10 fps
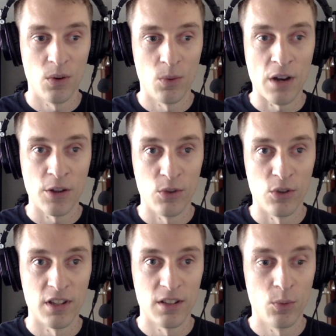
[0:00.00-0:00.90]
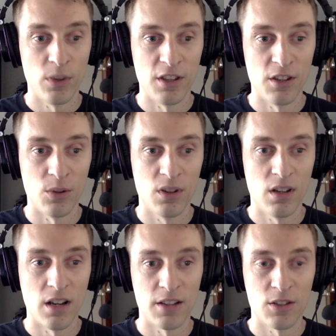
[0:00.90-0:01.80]
walk through it with you,
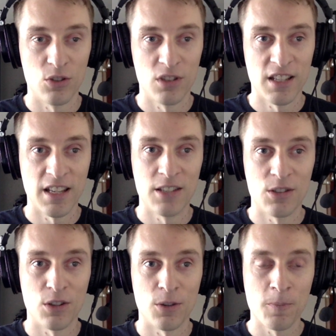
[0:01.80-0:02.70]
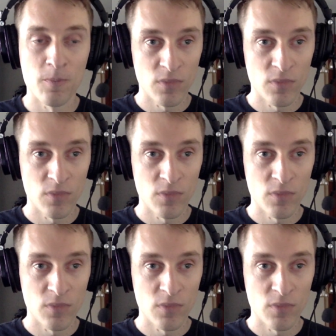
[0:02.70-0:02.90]
uh, so just in case you're